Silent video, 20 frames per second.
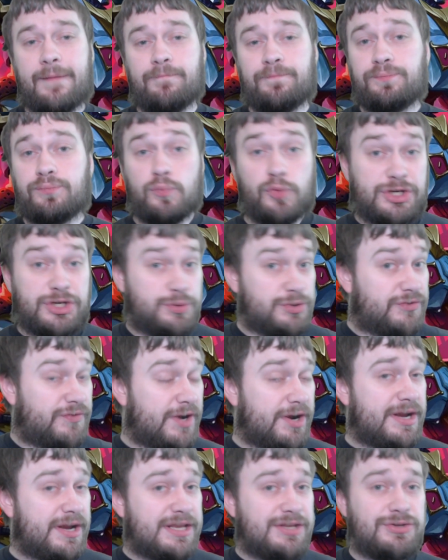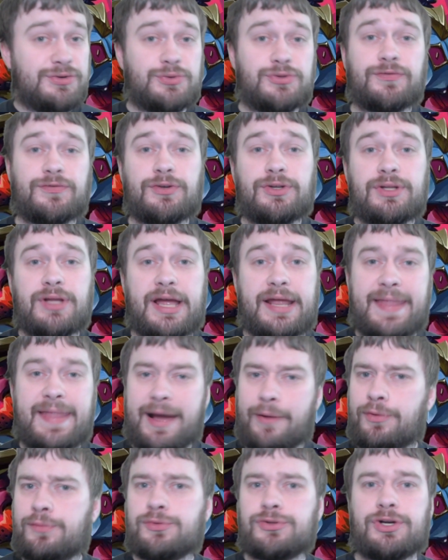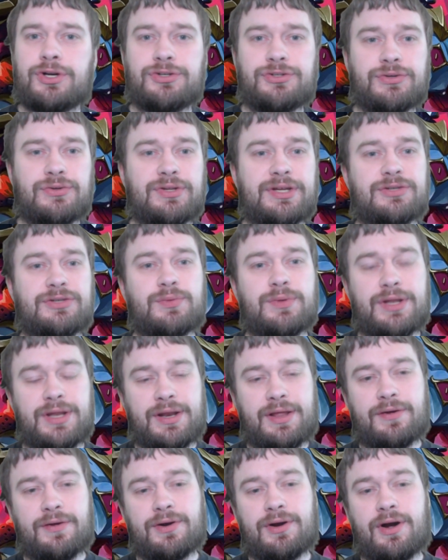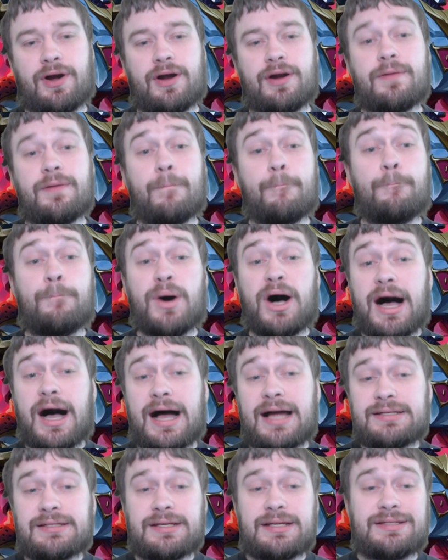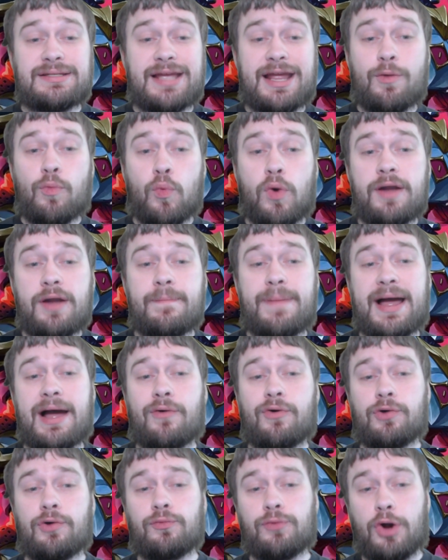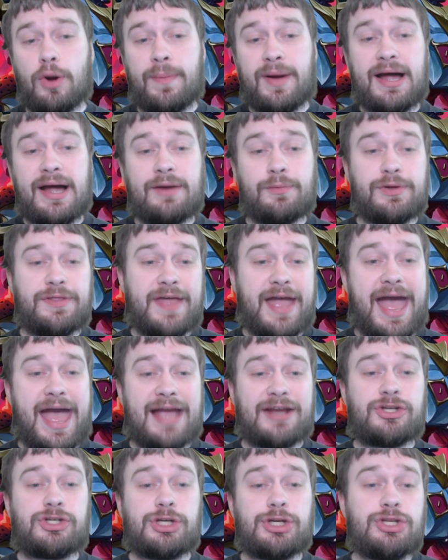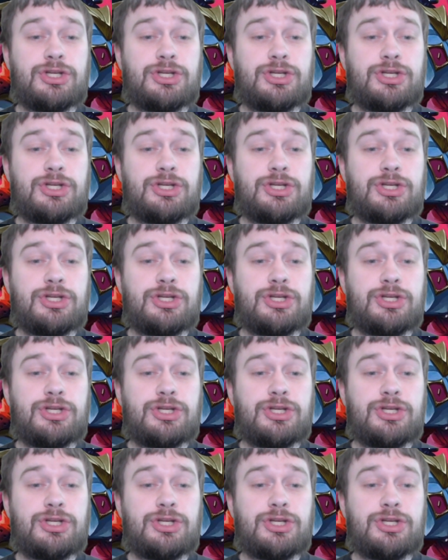Which was very useful, and that one was also linked with another card. Bot is a 1 power robot with action,